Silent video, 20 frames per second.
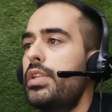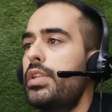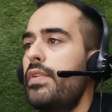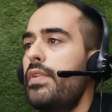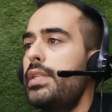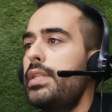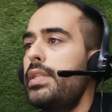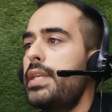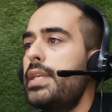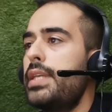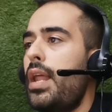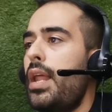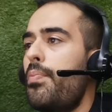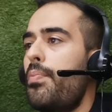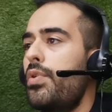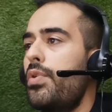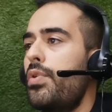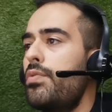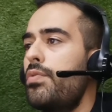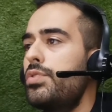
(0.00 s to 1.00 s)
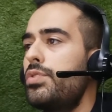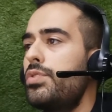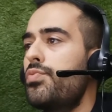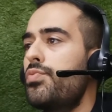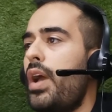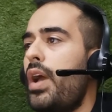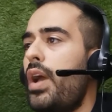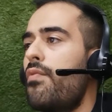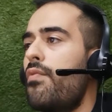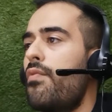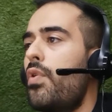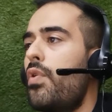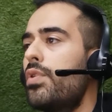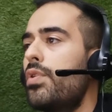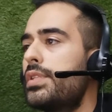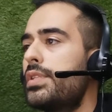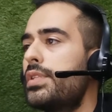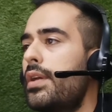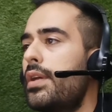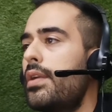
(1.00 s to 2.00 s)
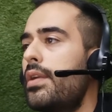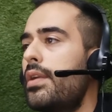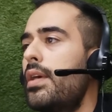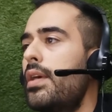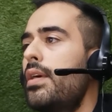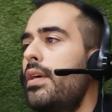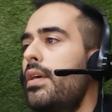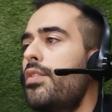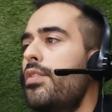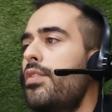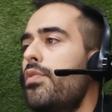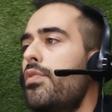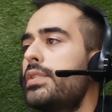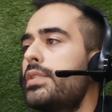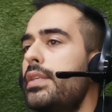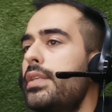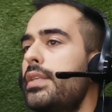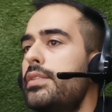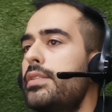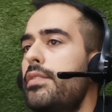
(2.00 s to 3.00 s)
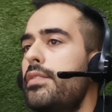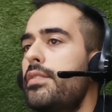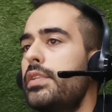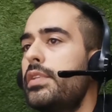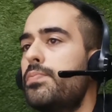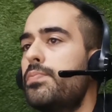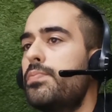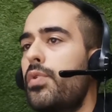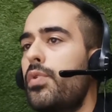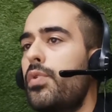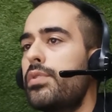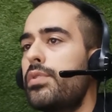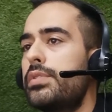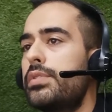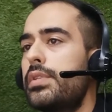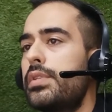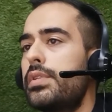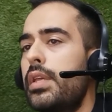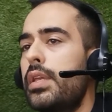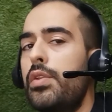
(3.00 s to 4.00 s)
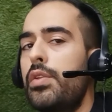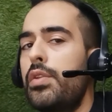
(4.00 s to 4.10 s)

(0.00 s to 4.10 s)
design approach, we have altered the oxidicity response in all